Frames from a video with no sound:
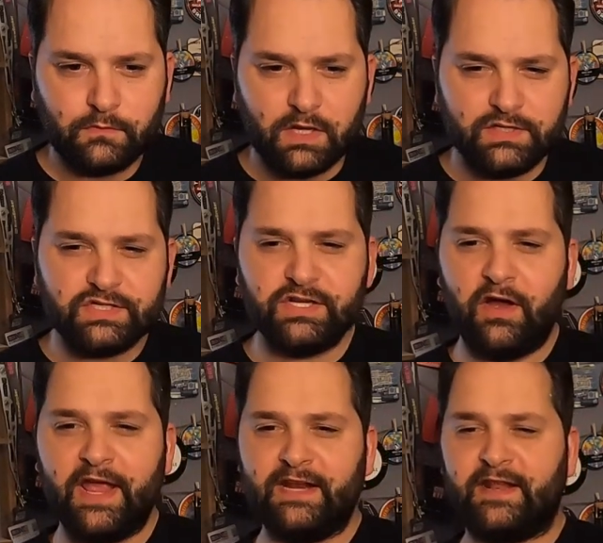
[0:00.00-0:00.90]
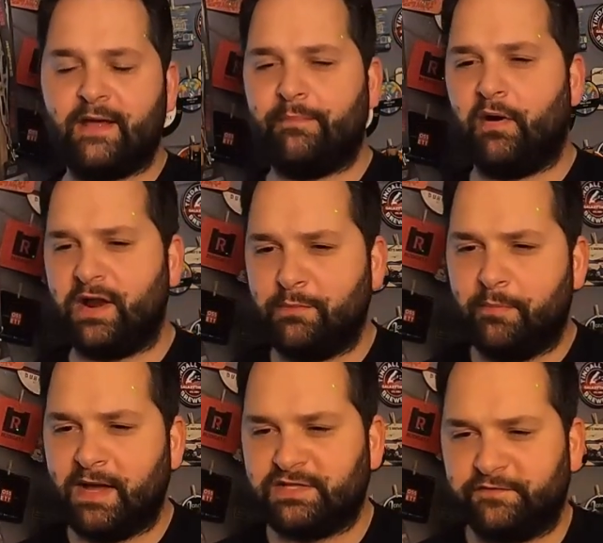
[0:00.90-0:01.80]
slight hint of that pineapple
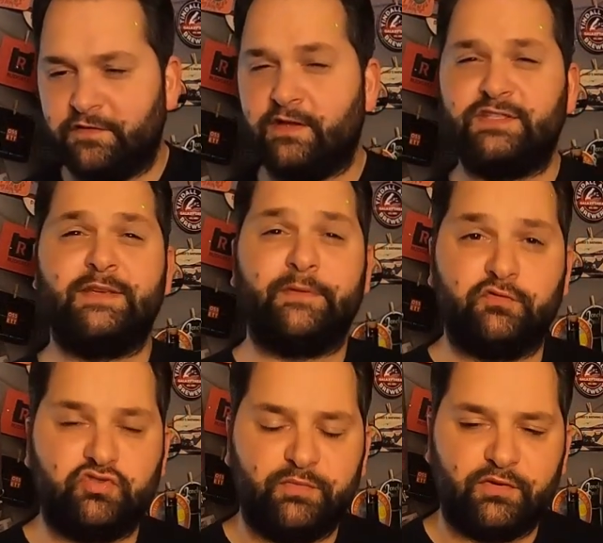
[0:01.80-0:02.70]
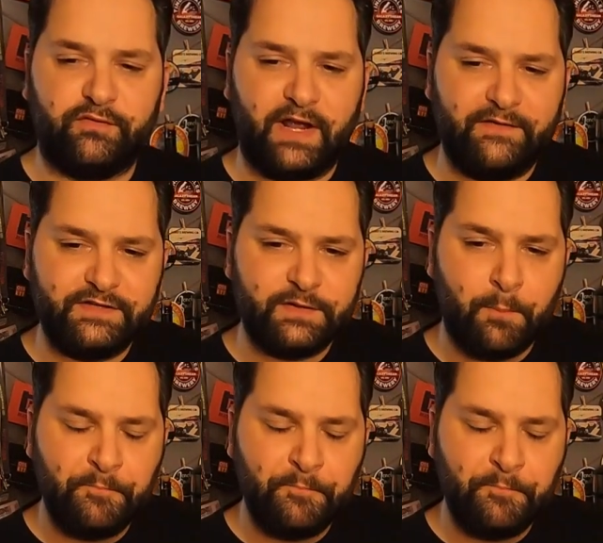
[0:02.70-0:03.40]
passion fruit, those typical tropical flavours.